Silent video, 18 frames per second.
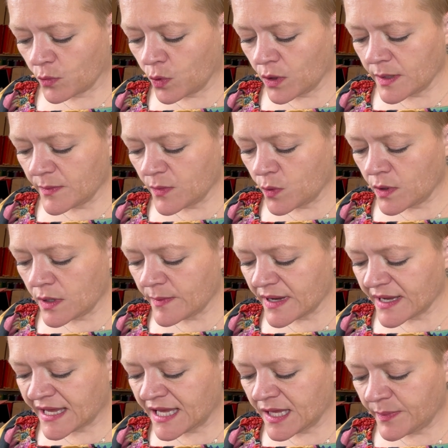What am
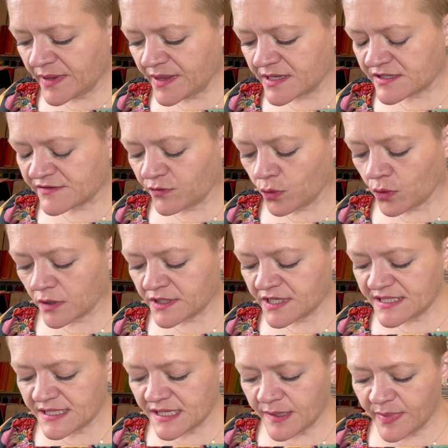I keeping this for?
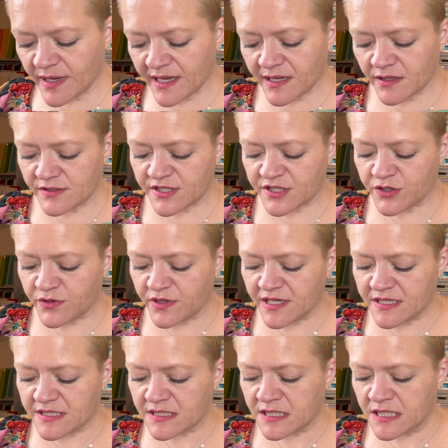Does anybody else do
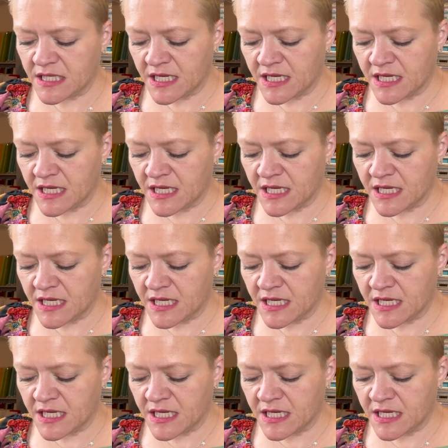this?